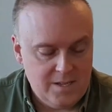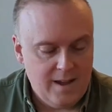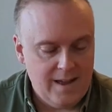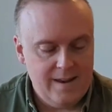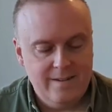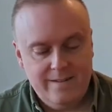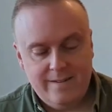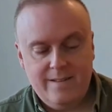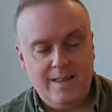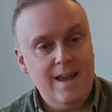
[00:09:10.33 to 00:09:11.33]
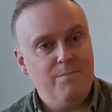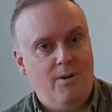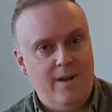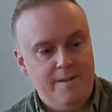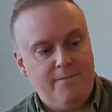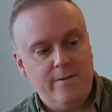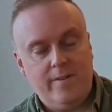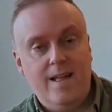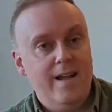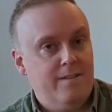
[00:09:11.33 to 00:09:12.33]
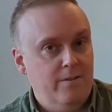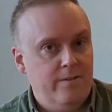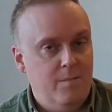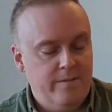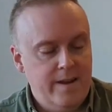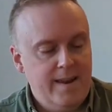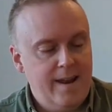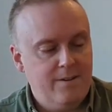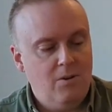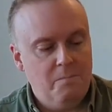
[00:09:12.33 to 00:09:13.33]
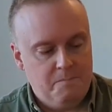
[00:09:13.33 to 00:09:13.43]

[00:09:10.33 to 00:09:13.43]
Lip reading: and the label at first glance looks almost identical.